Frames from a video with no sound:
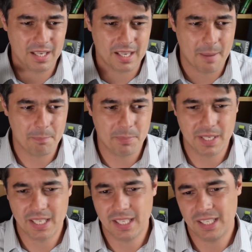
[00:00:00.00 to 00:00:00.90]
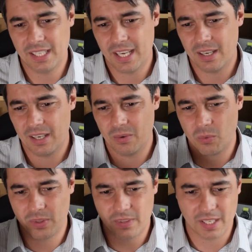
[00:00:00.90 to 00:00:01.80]
company
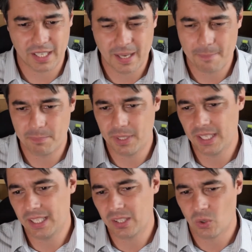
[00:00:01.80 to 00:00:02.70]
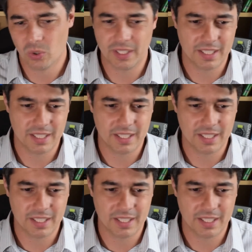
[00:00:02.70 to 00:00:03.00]
within a company calling